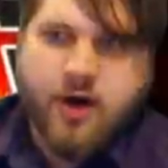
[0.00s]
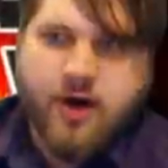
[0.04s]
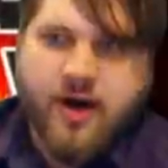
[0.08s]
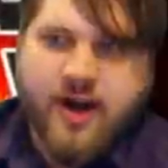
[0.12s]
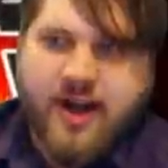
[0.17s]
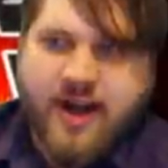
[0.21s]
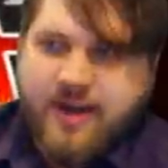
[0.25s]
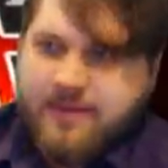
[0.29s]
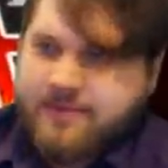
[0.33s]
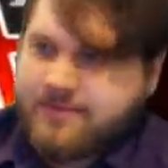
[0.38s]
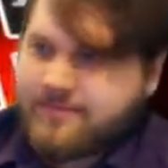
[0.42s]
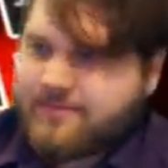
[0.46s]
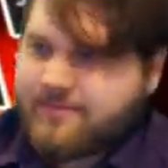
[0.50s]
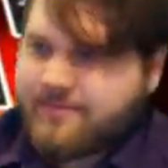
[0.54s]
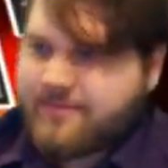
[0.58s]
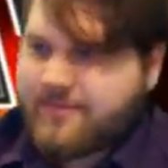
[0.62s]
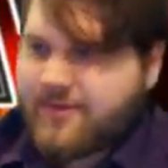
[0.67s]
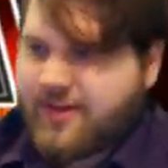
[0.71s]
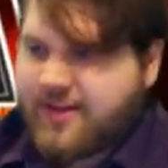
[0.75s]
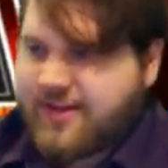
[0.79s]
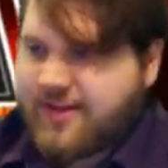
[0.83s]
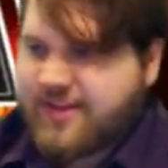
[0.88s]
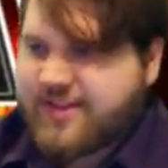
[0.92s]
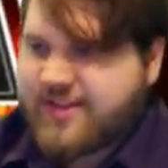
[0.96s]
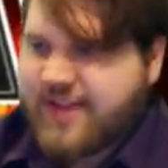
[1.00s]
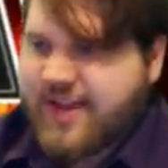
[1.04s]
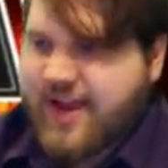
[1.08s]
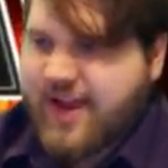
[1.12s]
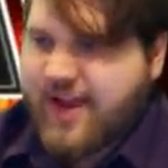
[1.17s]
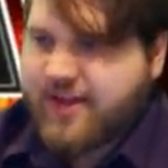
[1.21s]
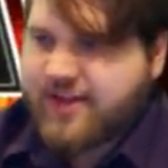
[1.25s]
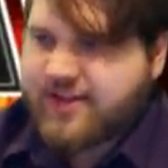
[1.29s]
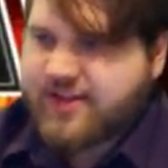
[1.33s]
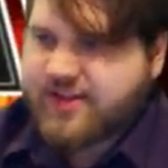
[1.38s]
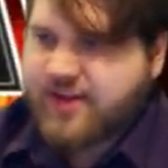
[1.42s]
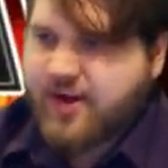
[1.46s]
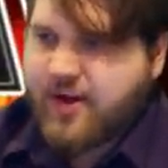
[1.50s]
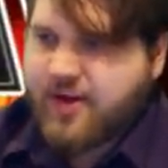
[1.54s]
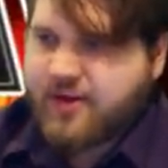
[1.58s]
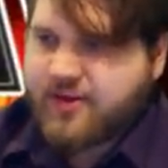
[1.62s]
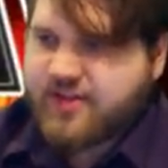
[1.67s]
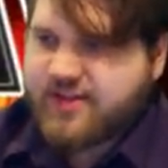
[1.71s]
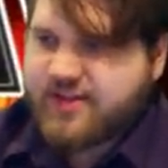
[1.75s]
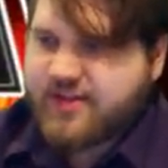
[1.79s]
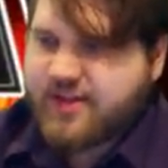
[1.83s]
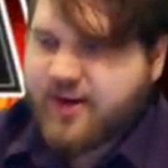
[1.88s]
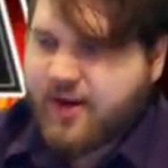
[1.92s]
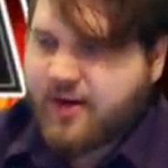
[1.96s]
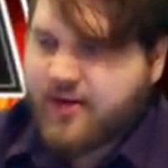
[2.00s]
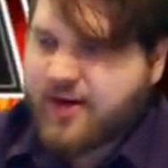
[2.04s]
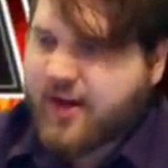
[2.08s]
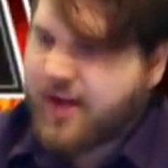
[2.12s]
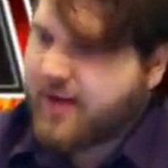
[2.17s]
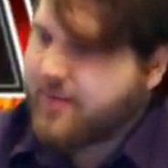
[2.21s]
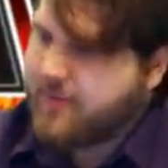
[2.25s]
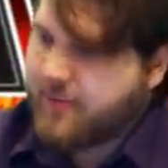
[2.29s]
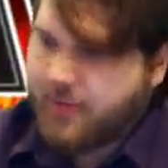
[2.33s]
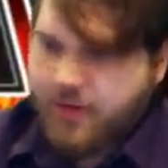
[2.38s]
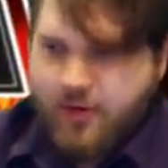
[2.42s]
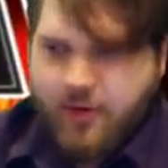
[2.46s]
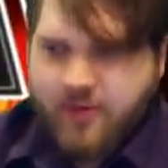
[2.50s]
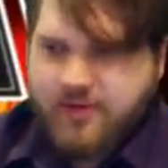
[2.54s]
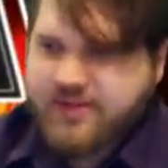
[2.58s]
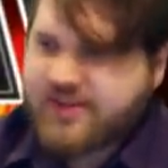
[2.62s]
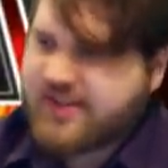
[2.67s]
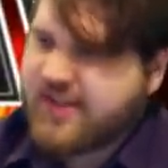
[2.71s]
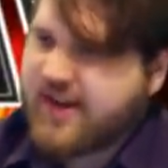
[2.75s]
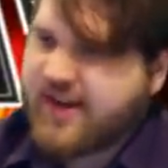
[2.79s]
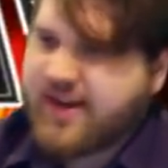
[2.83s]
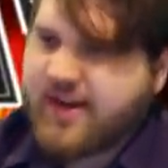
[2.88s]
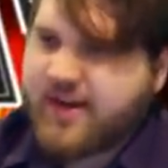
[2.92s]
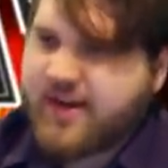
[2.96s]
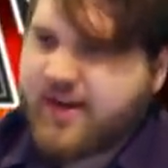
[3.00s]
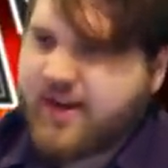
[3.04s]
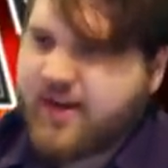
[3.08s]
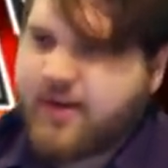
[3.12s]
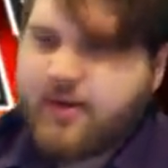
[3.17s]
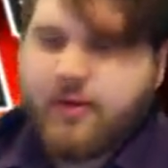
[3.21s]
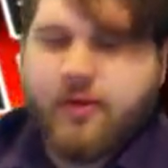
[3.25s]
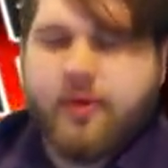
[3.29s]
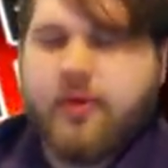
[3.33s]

Alright, let's see how this goes. Okay, we're going second again.